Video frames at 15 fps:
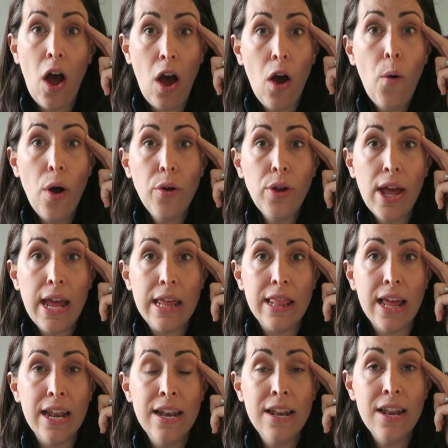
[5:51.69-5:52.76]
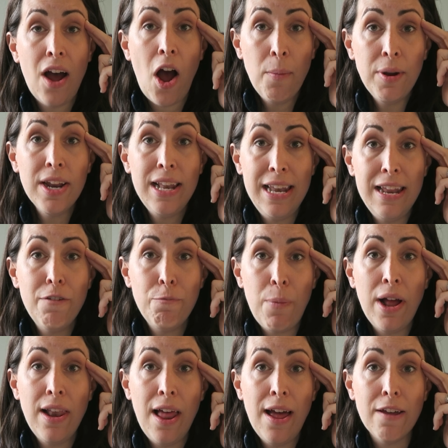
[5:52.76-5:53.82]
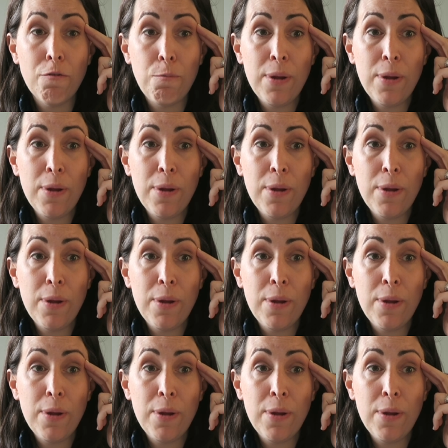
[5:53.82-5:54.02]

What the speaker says: oh, okay then, I'm gonna live my life